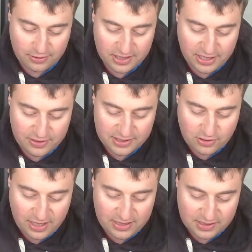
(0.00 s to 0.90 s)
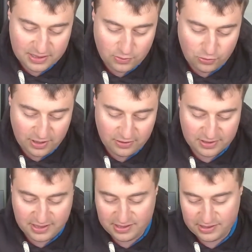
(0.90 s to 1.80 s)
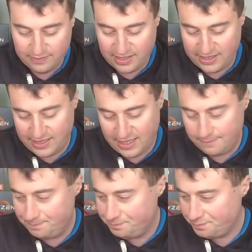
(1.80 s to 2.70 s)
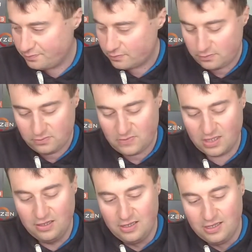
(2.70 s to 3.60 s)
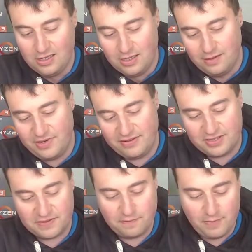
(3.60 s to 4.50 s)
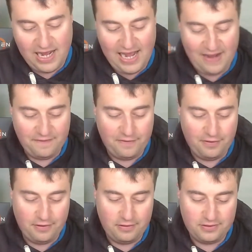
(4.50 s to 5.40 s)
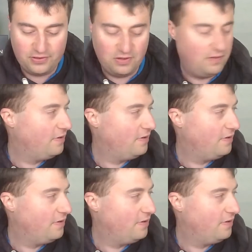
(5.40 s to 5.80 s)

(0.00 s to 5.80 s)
You know, it's quite small little system. Like, um, I mean, just my hand for sort of